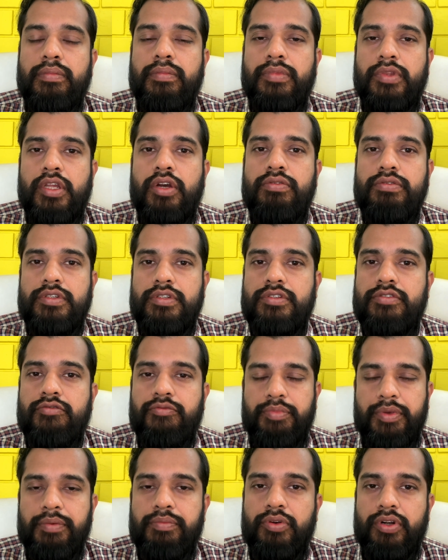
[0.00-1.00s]
thousands of
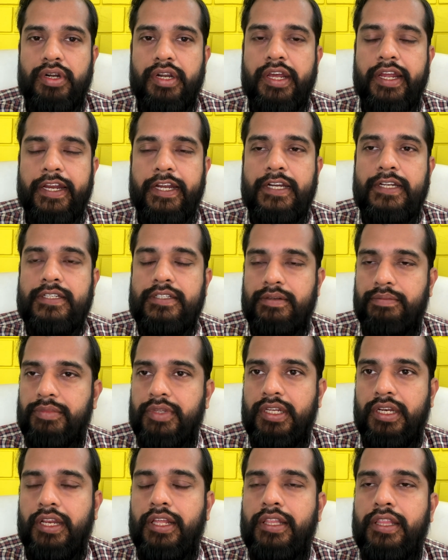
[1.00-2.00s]
people died,
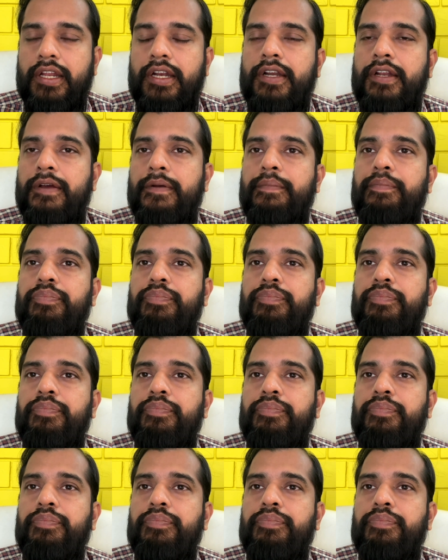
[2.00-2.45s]
something like that.